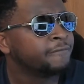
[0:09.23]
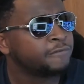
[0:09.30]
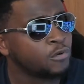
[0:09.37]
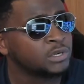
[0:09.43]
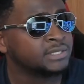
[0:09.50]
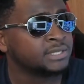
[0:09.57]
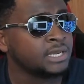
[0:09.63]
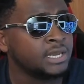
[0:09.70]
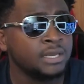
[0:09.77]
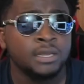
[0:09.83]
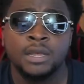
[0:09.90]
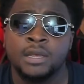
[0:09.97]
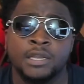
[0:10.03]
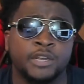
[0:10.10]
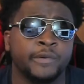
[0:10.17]
14,
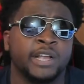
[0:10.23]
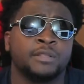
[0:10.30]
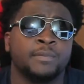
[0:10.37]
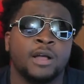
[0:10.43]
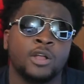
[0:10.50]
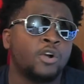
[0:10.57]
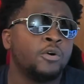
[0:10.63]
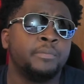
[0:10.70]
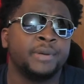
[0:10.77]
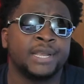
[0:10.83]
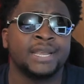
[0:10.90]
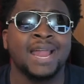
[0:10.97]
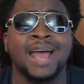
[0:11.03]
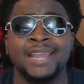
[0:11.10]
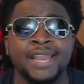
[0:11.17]
directed by Cole
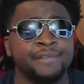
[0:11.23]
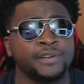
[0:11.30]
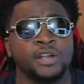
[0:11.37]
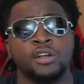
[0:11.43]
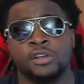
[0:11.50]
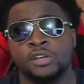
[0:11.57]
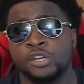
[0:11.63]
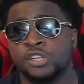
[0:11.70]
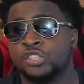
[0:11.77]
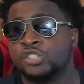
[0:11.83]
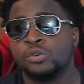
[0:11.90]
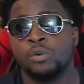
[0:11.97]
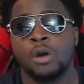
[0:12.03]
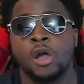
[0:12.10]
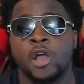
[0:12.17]
Bennett. Now, I never heard of the
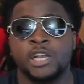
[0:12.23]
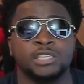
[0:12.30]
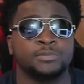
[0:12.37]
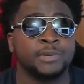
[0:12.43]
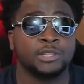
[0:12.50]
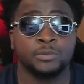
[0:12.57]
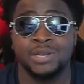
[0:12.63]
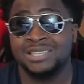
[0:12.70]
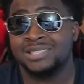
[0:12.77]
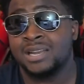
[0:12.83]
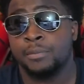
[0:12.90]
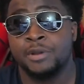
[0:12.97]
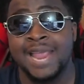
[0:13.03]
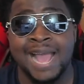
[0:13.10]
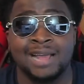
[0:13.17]
two artists, but the reason
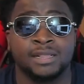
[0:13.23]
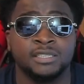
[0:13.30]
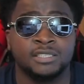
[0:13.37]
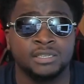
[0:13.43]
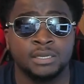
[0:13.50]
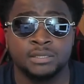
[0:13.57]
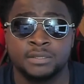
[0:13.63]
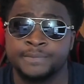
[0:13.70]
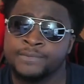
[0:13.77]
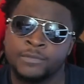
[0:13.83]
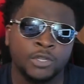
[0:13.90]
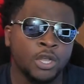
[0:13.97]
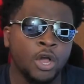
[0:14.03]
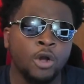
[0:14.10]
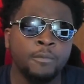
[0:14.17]
I'm reacting to this,
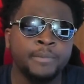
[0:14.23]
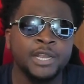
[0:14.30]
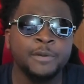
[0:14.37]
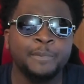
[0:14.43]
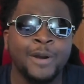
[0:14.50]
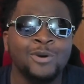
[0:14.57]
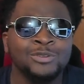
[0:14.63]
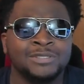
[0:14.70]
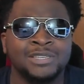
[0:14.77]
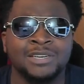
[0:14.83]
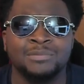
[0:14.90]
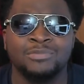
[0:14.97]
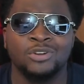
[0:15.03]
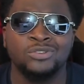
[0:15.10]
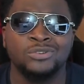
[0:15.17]
Cole Bennett posted
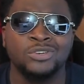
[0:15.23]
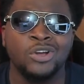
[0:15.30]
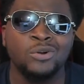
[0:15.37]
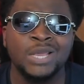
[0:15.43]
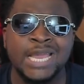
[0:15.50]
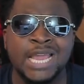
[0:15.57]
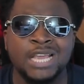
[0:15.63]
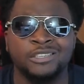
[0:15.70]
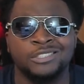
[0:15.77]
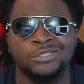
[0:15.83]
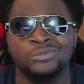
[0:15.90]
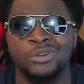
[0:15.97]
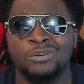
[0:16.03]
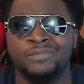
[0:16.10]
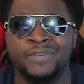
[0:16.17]
it, bro. You know he ain't
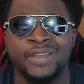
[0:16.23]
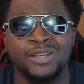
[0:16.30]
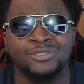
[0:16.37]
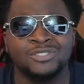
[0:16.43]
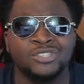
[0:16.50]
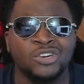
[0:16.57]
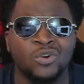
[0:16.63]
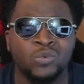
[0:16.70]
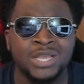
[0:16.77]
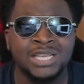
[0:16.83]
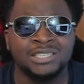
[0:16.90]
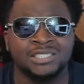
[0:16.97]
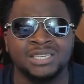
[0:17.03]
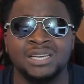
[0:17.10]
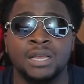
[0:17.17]
shooting no videos to no
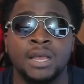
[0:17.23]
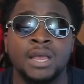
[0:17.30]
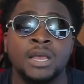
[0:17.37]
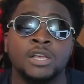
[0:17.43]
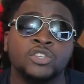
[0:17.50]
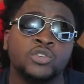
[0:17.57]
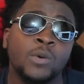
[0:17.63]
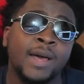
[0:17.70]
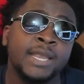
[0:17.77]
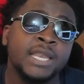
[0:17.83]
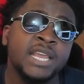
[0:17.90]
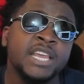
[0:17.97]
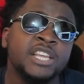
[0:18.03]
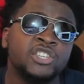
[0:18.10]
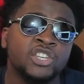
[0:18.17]
weak shit. So I
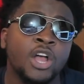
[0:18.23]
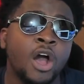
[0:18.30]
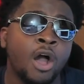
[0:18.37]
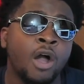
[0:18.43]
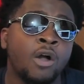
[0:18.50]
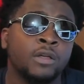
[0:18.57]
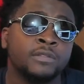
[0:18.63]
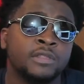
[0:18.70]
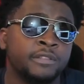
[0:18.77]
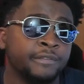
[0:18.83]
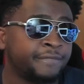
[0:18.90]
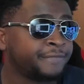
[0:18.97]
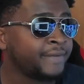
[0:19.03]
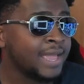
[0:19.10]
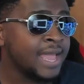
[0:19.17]
need y'all, the
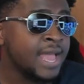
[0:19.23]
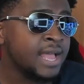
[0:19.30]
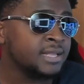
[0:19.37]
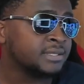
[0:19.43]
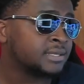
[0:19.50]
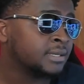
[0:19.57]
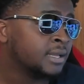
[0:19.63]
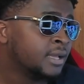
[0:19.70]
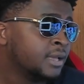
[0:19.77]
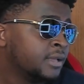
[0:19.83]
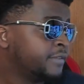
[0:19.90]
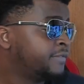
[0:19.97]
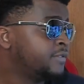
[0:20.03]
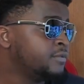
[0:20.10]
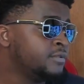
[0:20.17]
fans,
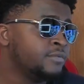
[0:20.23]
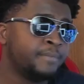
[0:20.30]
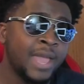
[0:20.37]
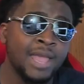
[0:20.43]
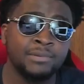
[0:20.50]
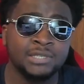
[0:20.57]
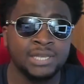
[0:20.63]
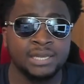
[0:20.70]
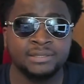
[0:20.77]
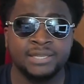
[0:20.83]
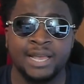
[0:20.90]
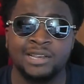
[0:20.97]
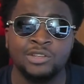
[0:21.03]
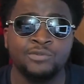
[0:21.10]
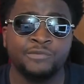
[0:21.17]
if you
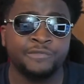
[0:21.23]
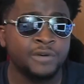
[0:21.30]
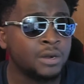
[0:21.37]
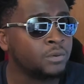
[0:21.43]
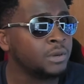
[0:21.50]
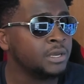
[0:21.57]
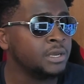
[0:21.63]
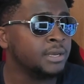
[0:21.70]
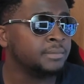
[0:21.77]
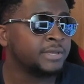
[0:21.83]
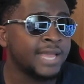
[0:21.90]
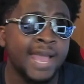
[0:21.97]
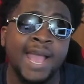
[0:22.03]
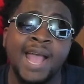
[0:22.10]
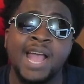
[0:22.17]
BabySantana, you fuck with him,
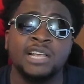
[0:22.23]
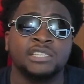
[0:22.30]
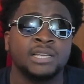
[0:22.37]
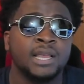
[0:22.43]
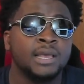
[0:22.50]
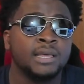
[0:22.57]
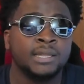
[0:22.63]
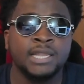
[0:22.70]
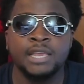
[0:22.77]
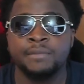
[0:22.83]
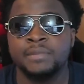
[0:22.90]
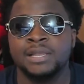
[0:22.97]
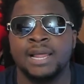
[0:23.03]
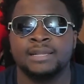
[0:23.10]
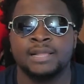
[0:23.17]
KA HDAMI, link
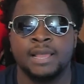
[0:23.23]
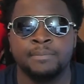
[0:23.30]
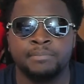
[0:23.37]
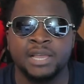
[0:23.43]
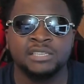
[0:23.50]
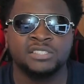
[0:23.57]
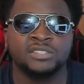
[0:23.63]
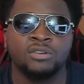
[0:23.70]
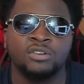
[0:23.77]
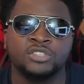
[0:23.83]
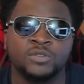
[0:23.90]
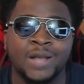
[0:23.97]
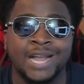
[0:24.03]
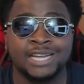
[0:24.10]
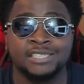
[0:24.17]
me like they best song
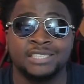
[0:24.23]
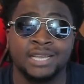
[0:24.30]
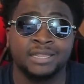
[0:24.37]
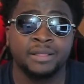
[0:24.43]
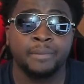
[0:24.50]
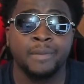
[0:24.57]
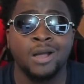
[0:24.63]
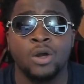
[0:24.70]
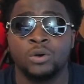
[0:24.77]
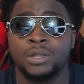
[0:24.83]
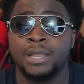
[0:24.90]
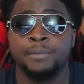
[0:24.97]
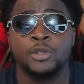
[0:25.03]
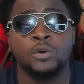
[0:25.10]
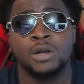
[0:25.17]
so I could check them out, or
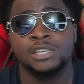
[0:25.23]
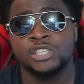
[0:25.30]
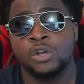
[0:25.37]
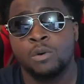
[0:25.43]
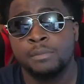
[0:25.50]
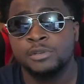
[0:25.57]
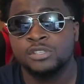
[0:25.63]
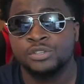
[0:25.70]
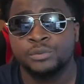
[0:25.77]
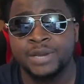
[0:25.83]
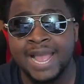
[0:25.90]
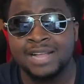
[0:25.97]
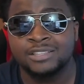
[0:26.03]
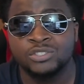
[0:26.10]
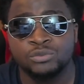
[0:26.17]
let me know what y'all want me to
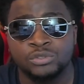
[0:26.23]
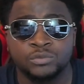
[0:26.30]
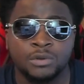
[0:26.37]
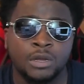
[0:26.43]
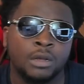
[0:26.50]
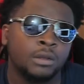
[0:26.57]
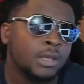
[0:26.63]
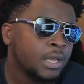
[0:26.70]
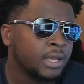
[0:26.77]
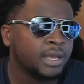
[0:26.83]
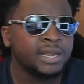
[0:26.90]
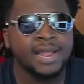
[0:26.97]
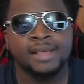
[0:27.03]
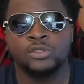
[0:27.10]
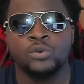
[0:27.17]
react to as well,
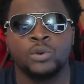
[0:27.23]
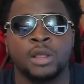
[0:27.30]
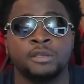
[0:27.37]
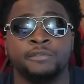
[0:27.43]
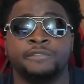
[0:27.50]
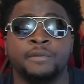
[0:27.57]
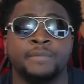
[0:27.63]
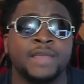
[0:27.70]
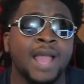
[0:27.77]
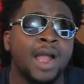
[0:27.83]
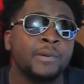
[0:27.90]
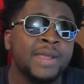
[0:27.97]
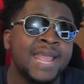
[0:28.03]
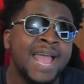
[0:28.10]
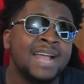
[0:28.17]
and I'll do that. You feel me? I
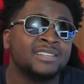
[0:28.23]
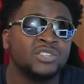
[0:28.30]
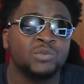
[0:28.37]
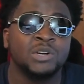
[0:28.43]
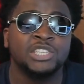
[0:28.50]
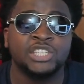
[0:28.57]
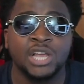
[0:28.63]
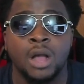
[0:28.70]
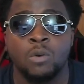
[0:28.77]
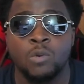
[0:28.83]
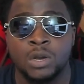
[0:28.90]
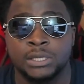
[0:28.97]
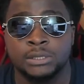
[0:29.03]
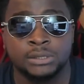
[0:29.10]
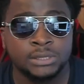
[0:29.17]
react to what y'all
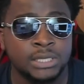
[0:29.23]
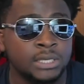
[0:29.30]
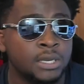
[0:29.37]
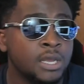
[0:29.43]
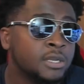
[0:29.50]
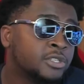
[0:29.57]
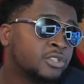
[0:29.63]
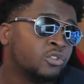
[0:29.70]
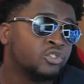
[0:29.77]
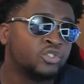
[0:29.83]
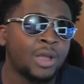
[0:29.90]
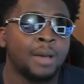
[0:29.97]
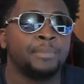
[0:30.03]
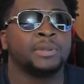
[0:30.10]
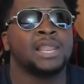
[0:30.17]
want to see. So
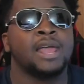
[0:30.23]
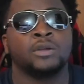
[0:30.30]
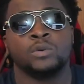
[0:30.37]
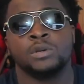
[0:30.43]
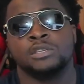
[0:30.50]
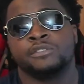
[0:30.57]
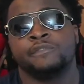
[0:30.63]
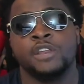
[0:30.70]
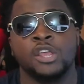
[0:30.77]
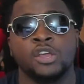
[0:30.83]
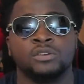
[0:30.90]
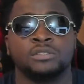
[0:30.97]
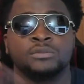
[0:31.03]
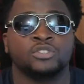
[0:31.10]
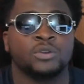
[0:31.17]
drop a like on this
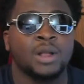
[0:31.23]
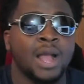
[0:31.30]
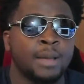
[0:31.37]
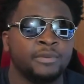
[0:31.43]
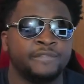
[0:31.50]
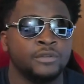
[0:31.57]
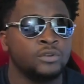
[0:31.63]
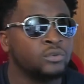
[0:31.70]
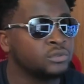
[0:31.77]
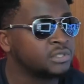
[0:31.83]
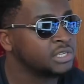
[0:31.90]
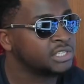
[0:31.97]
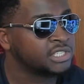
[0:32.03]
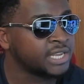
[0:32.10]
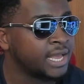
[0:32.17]
video, subscribe if you're new to
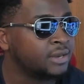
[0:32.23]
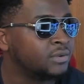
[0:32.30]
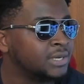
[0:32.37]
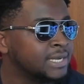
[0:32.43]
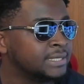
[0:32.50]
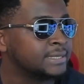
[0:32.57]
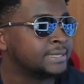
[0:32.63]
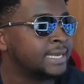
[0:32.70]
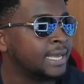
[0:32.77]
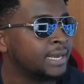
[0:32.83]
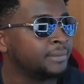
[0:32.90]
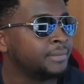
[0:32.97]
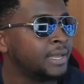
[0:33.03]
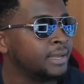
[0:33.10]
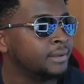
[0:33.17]
the channel, and let's get
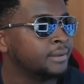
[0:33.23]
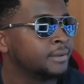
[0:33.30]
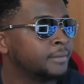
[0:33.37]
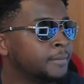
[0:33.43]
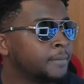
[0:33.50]
it, man.